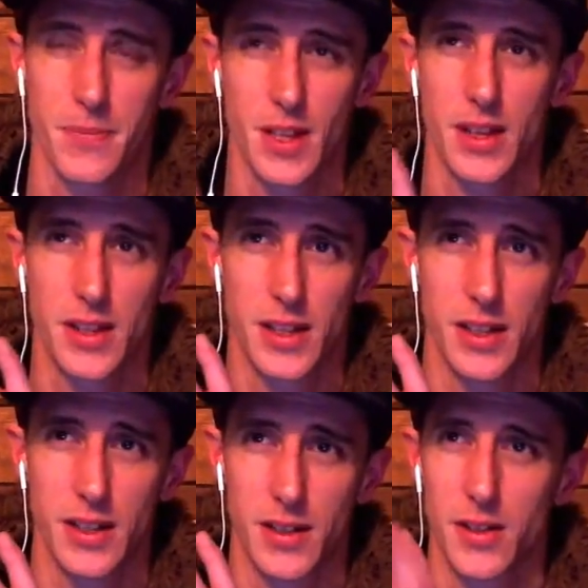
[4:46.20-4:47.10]

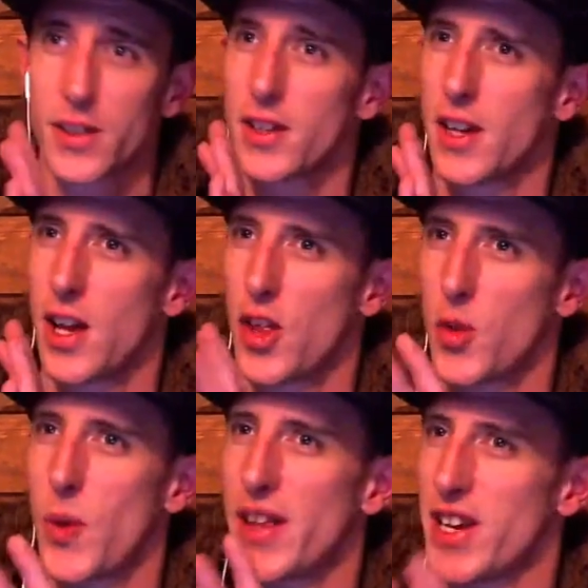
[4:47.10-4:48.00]
the
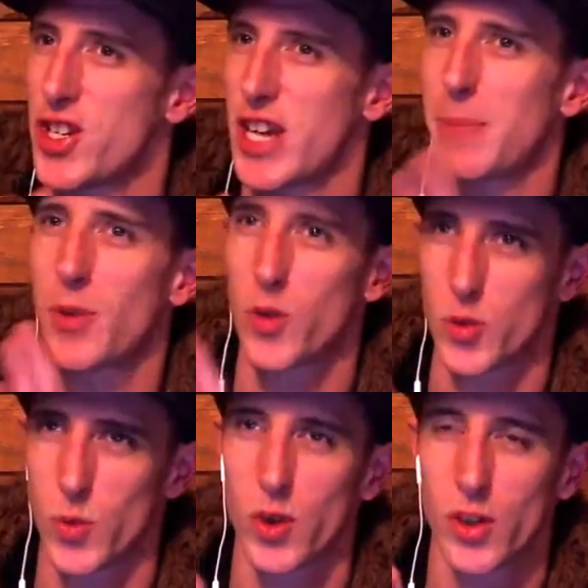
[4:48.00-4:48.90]
way they shaped those
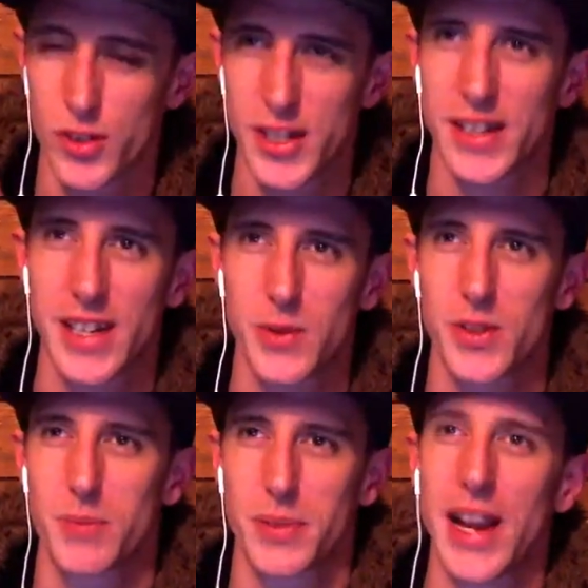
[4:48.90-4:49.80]
worlds that he was
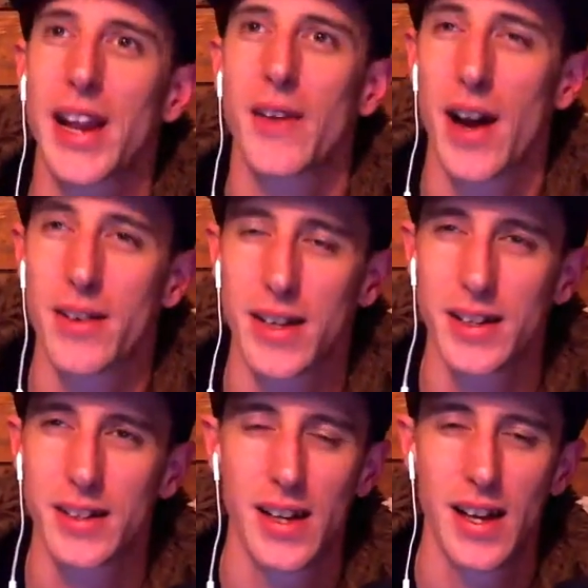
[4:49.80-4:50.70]
playing around
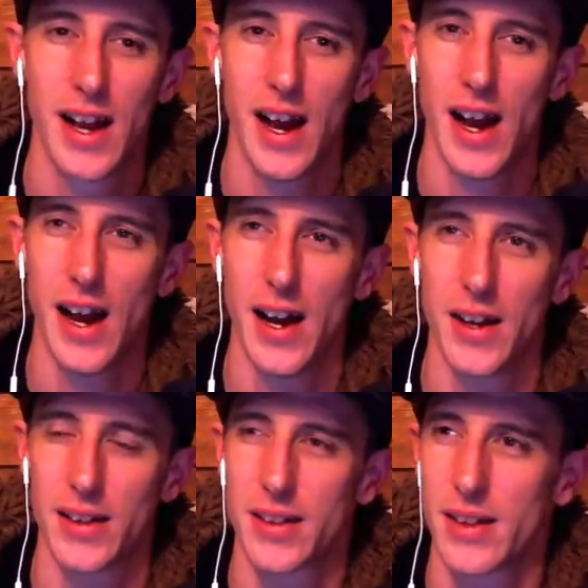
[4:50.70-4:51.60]
in,
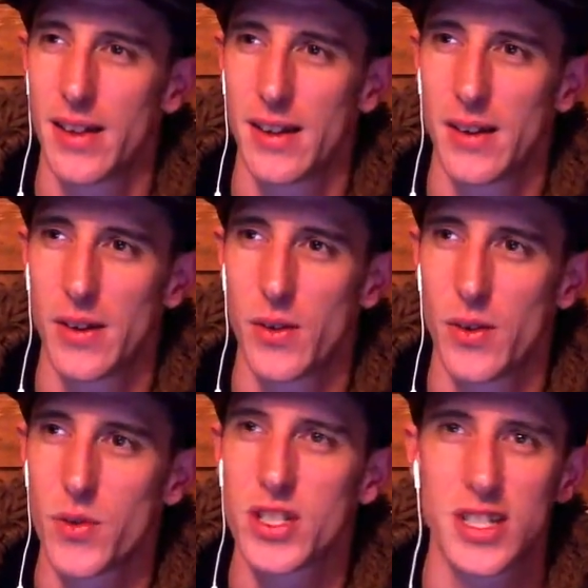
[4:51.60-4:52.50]

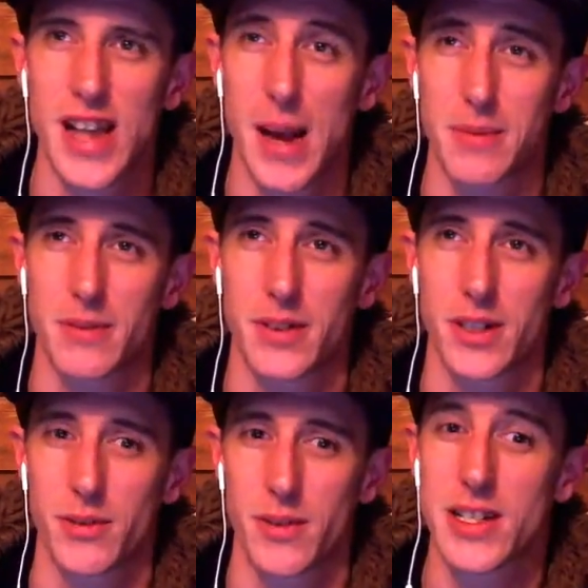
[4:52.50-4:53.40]
was just absolutely
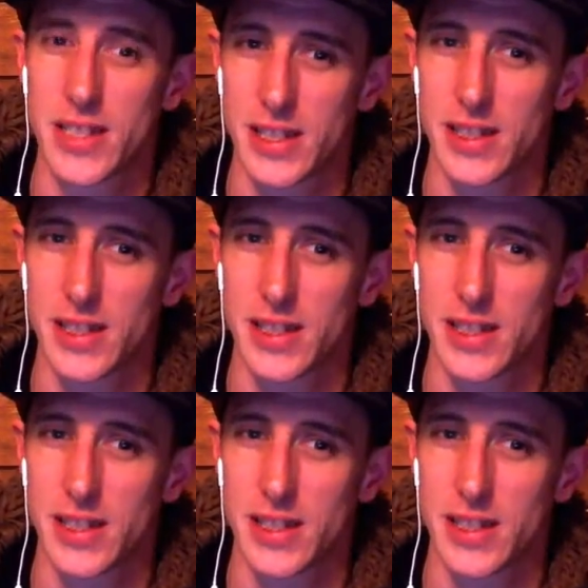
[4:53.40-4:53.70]
crazy.